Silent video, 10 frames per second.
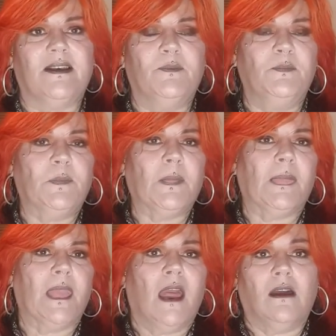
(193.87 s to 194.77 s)
I
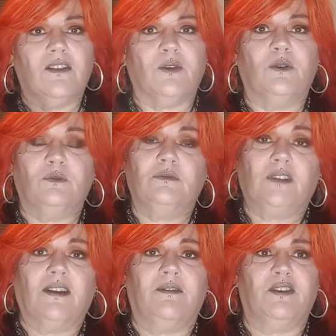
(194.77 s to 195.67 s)
thought
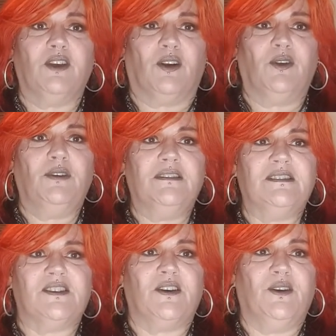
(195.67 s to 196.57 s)
I'll give it a go.
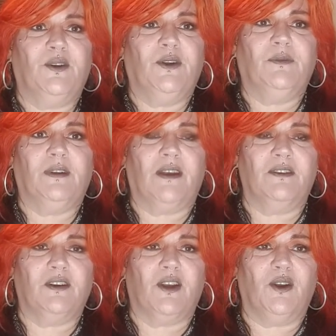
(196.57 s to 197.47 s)
So
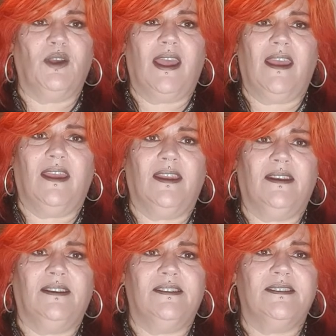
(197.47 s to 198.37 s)
gave it a go,
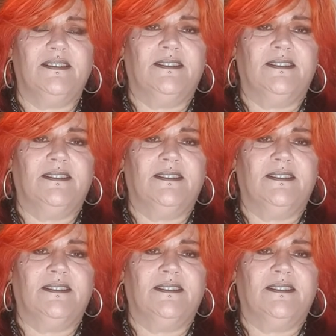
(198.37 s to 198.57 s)
and